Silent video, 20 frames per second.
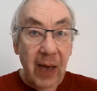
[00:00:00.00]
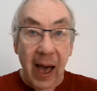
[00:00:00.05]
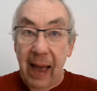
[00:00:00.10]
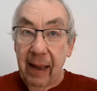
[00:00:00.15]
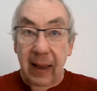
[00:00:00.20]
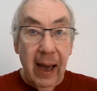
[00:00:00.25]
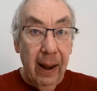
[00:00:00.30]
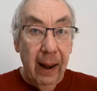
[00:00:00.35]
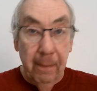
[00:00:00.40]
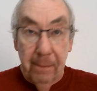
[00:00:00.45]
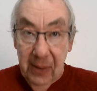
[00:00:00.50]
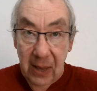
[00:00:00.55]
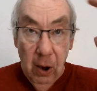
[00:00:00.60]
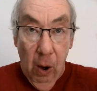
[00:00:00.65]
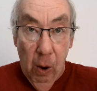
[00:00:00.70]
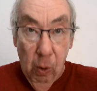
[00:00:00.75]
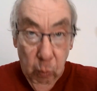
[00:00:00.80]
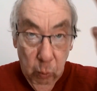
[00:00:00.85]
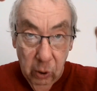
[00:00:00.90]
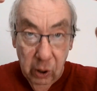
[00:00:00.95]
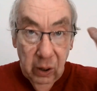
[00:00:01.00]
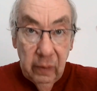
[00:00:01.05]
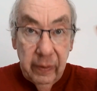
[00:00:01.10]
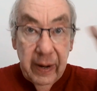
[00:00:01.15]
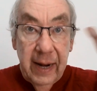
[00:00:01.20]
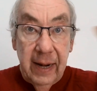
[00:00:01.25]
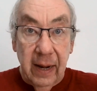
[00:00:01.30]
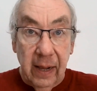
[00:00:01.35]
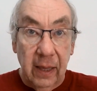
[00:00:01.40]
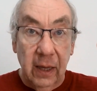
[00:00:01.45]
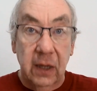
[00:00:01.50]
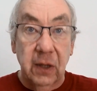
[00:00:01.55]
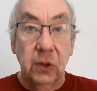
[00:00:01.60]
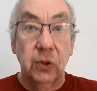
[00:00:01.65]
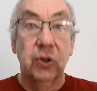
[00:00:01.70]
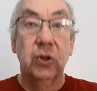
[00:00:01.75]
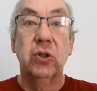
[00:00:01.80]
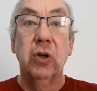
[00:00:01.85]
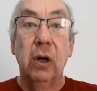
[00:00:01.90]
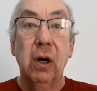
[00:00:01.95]
I got to be all worried and
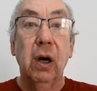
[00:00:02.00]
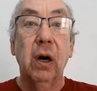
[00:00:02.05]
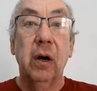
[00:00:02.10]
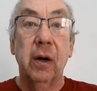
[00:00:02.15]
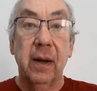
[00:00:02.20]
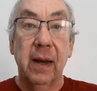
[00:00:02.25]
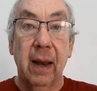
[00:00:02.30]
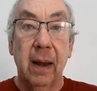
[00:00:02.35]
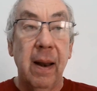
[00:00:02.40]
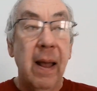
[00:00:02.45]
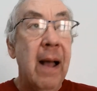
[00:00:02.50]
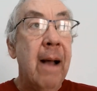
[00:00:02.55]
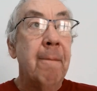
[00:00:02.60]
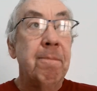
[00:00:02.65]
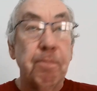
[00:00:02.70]
concerned and